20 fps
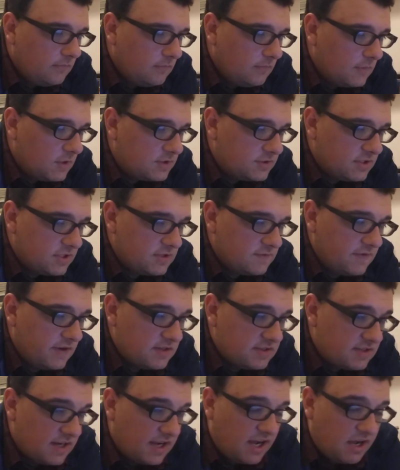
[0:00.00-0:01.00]
Because let's
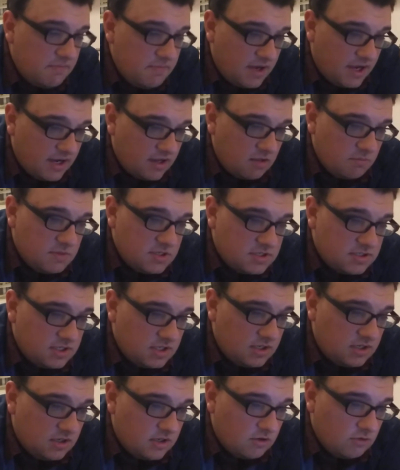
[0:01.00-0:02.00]
face it, I'm not going to be sitting
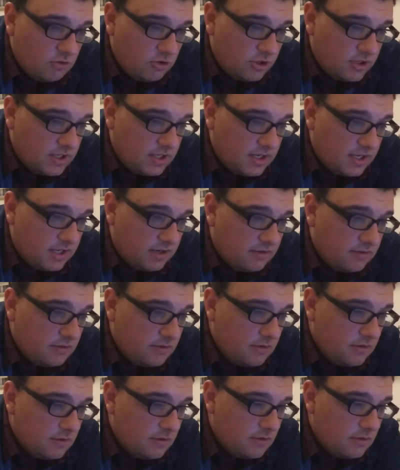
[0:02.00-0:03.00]
here looking at
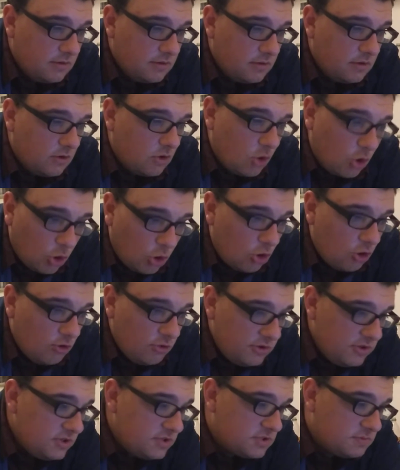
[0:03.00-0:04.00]
all
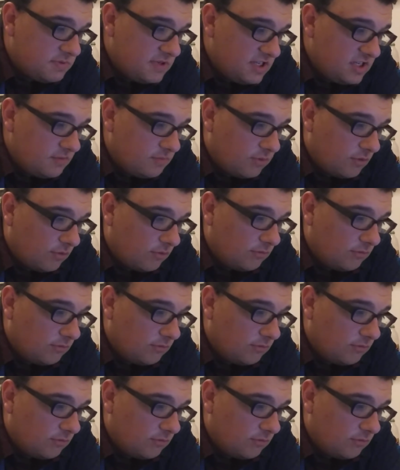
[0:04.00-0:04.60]
these people